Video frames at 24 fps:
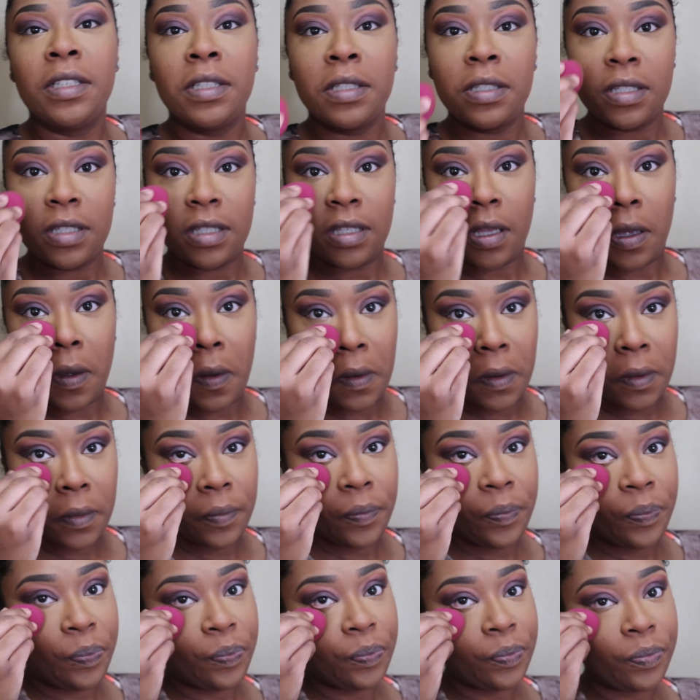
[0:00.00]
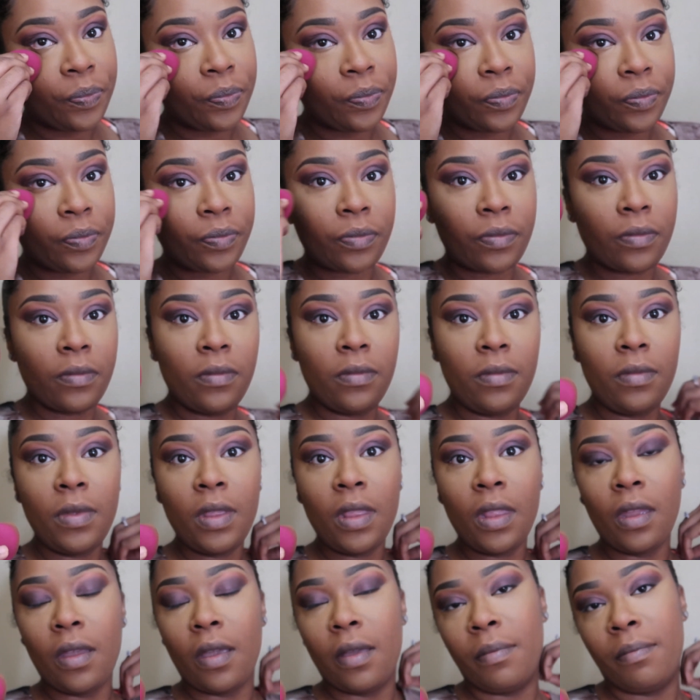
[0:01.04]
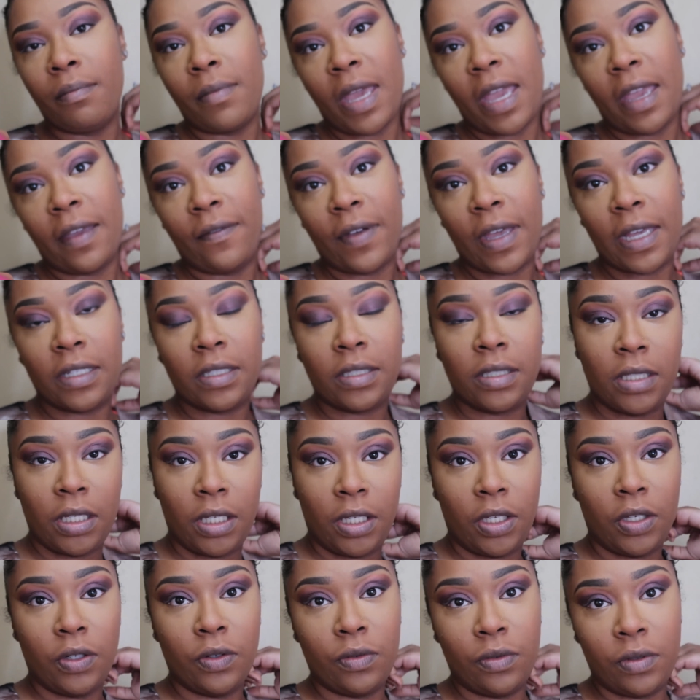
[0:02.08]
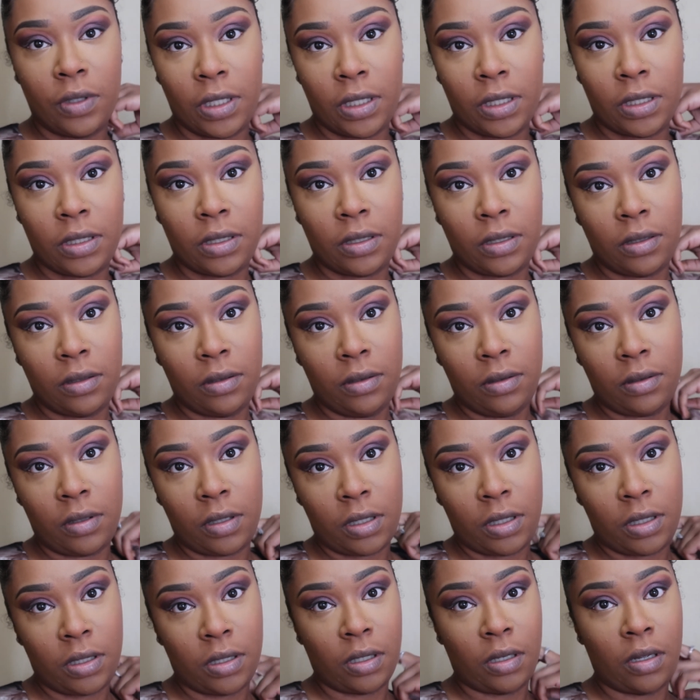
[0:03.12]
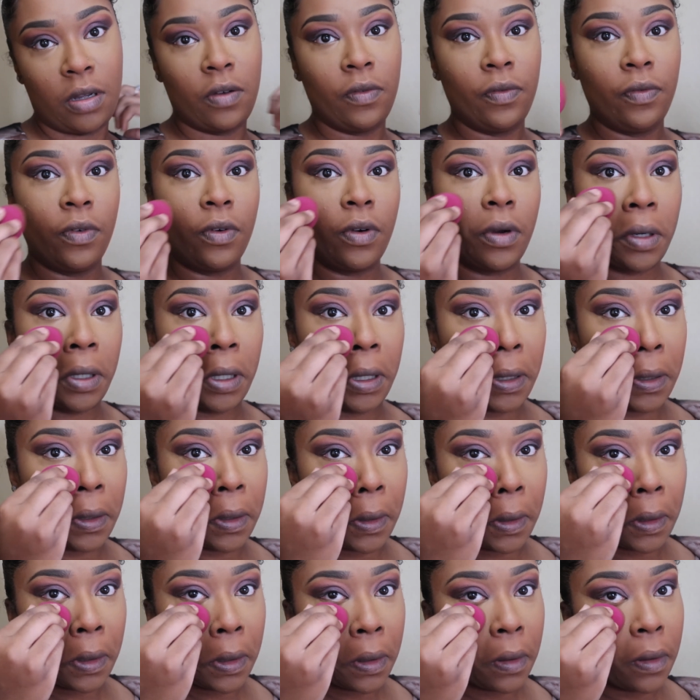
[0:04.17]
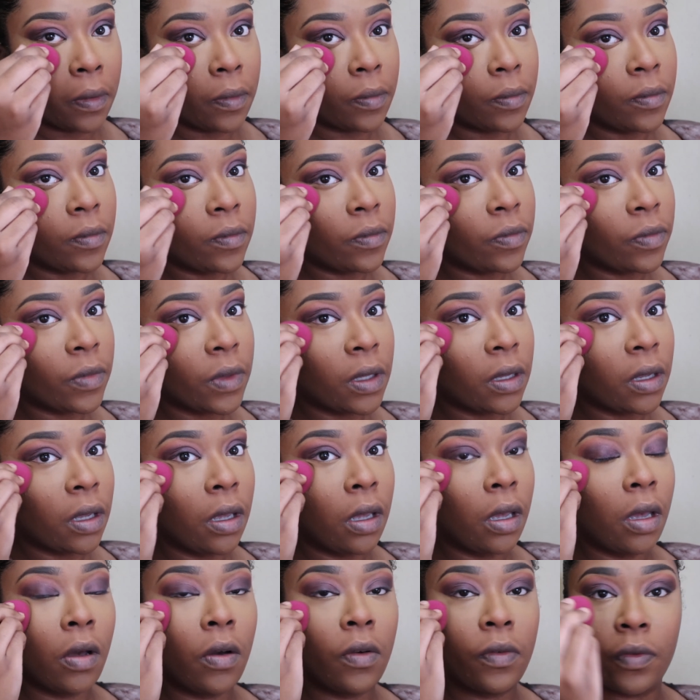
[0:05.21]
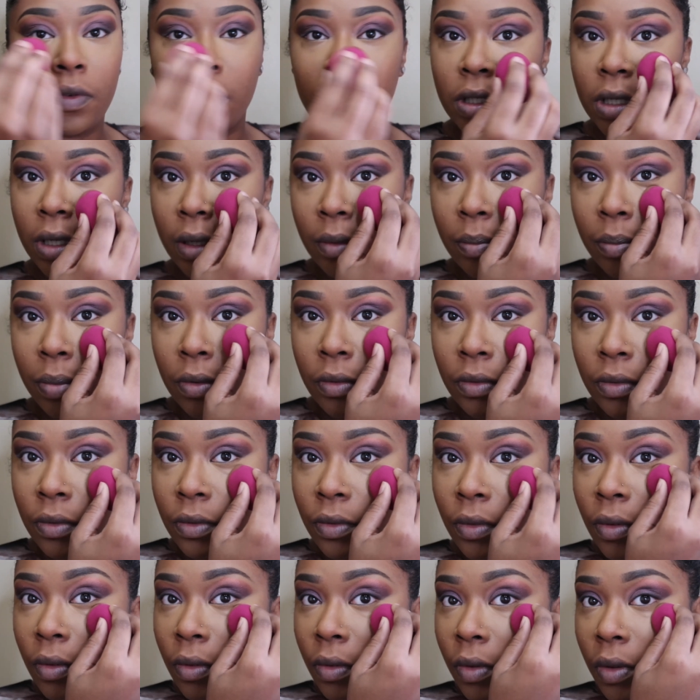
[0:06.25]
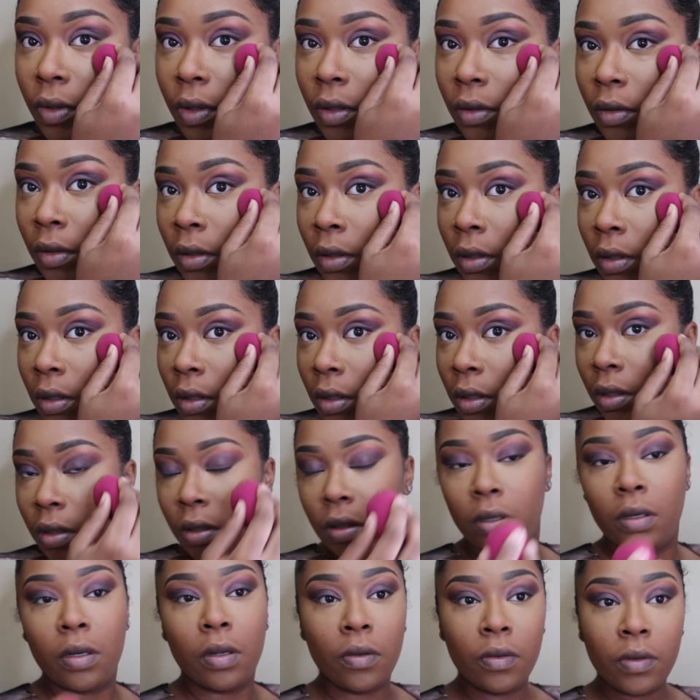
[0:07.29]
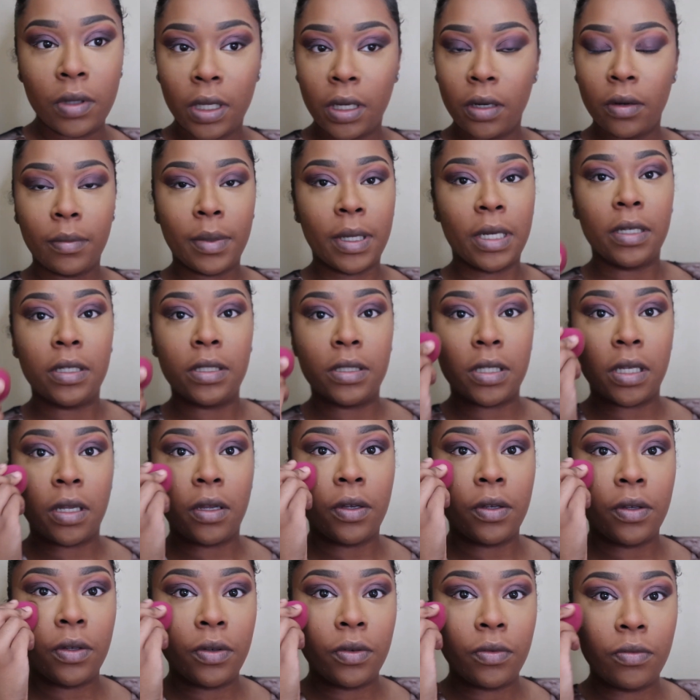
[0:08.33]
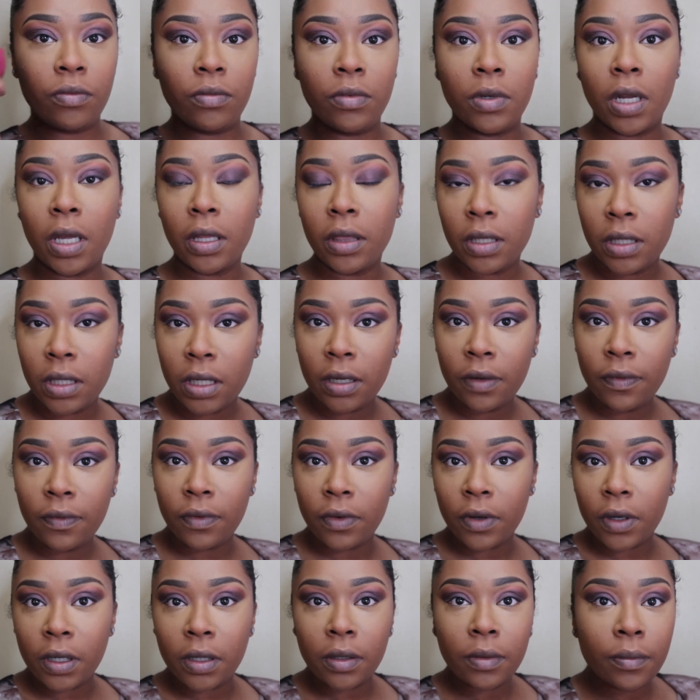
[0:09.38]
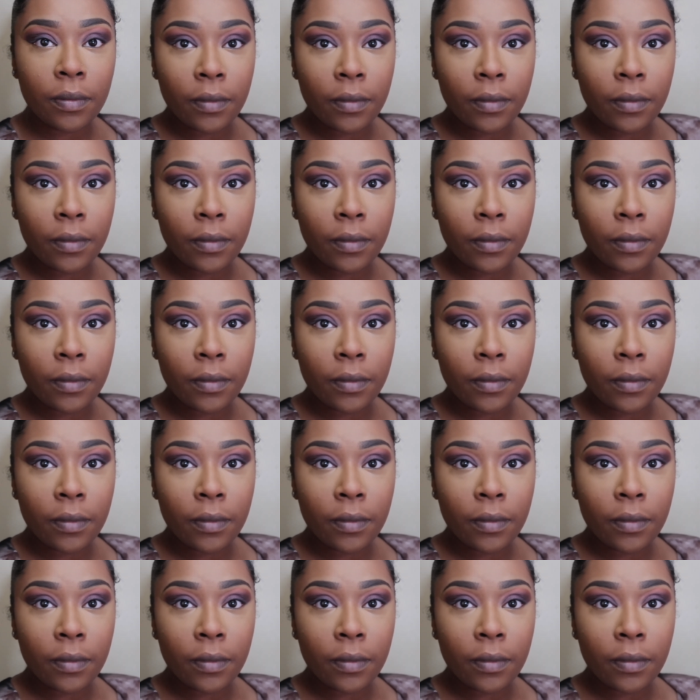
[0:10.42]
So my advice to you is to go for it. Go for it, Pooh. Don't let nobody tell you nothing different.